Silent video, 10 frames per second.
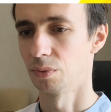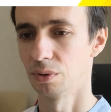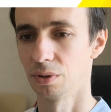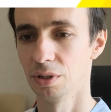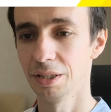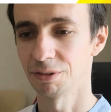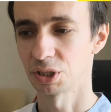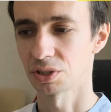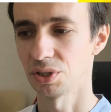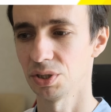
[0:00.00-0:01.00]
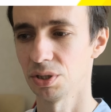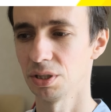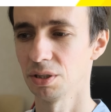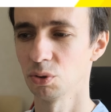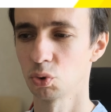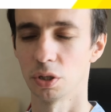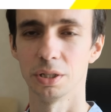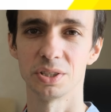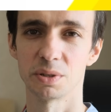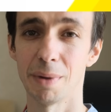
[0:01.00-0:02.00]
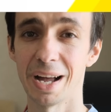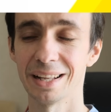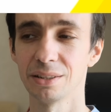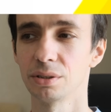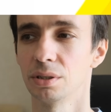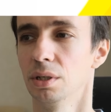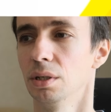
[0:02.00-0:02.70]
liver toxicity. Usually it's mild.